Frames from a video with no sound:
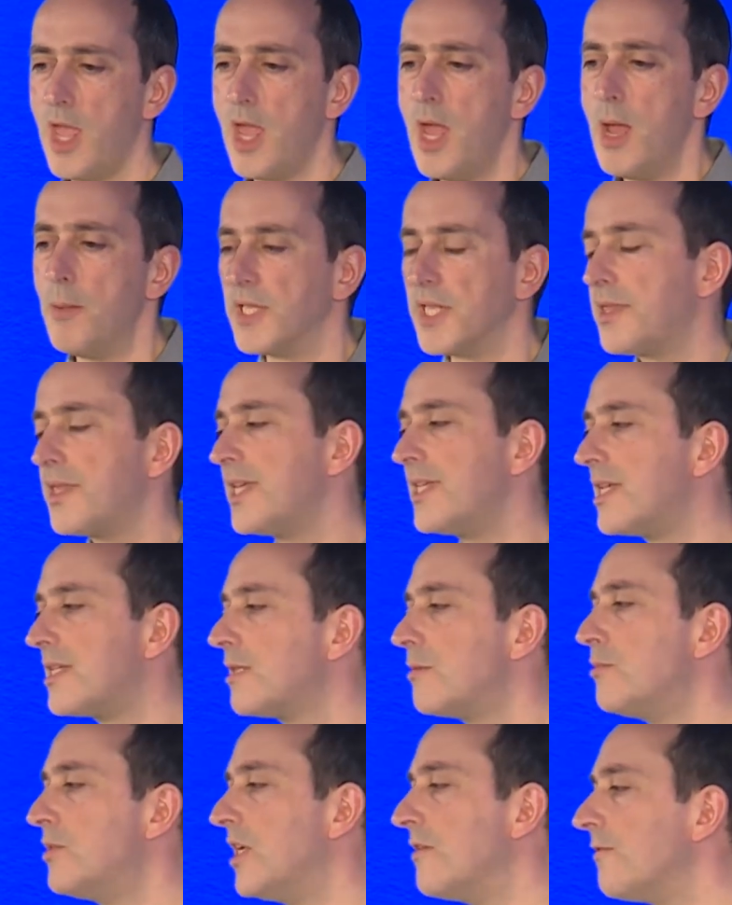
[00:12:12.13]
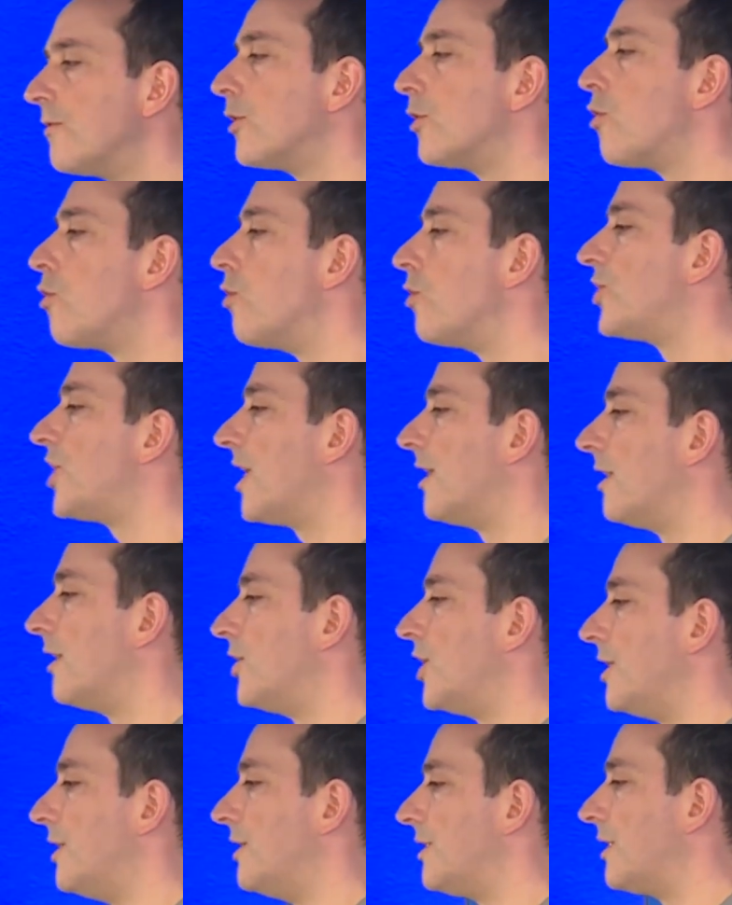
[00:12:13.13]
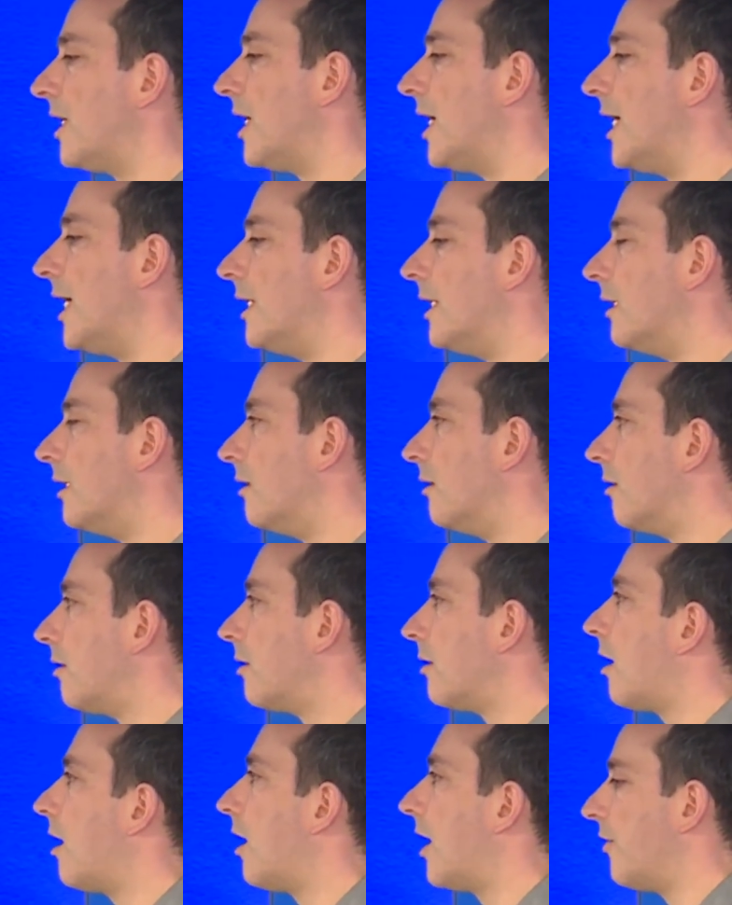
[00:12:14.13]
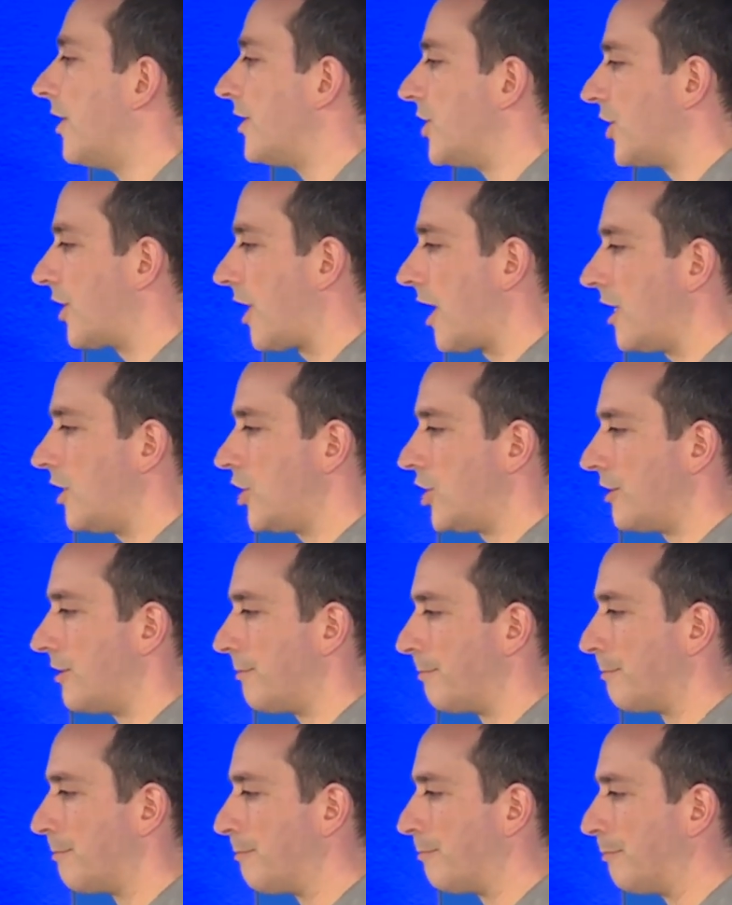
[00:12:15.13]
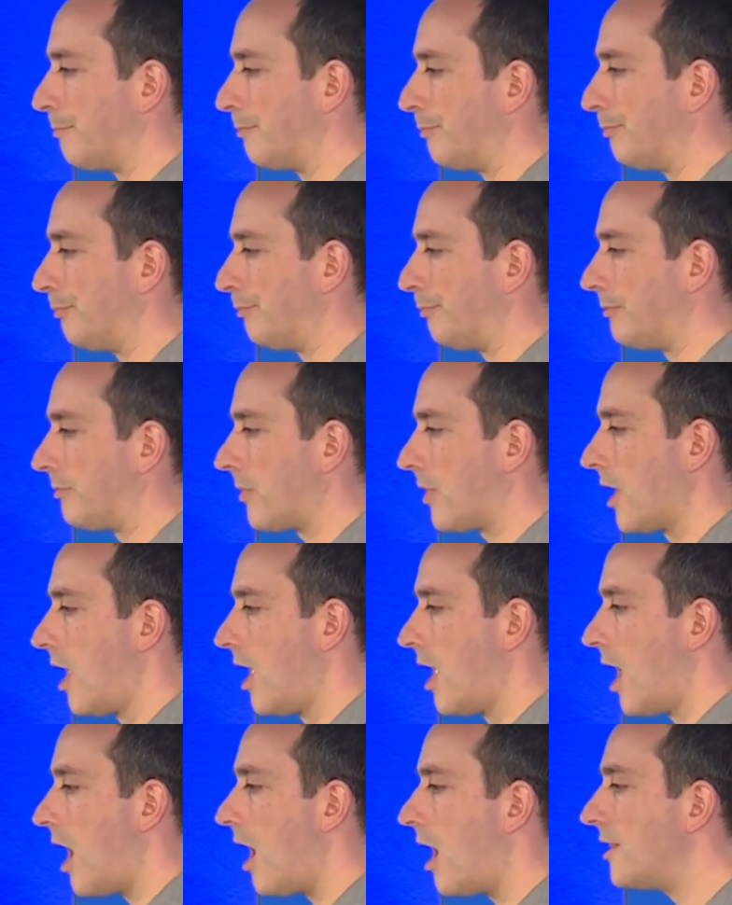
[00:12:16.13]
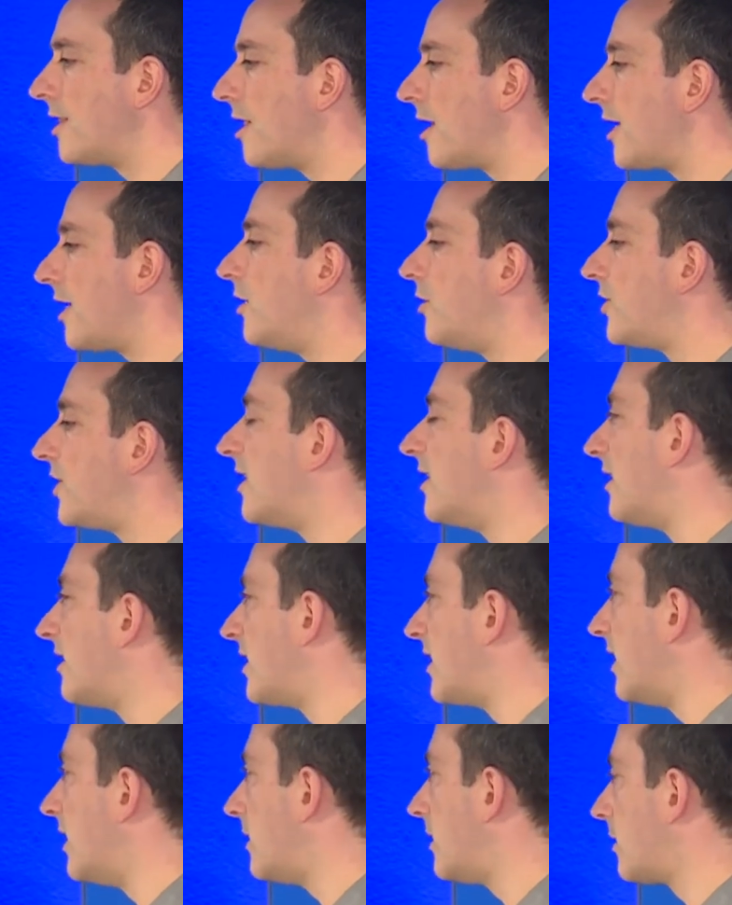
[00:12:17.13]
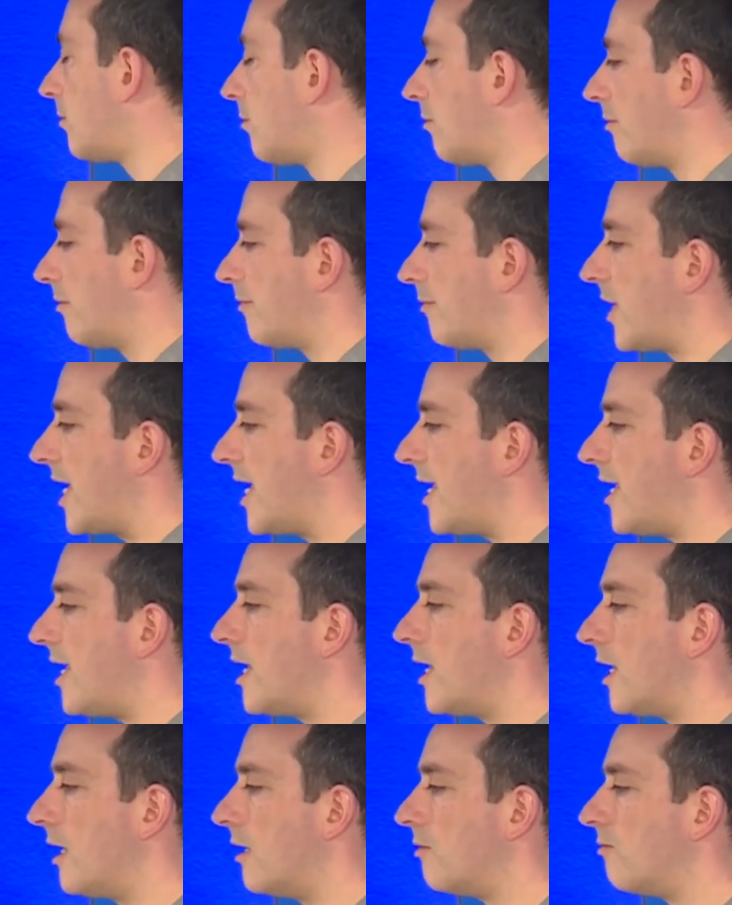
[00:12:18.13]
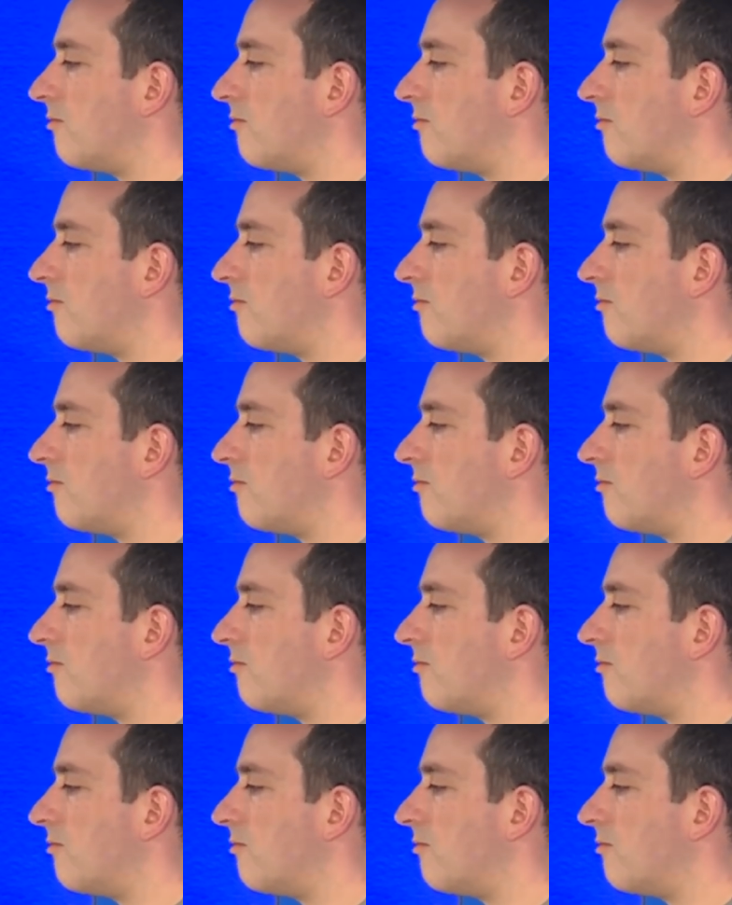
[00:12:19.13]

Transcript: But I think there's some different core challenges in higher education. Unlike utilities, here,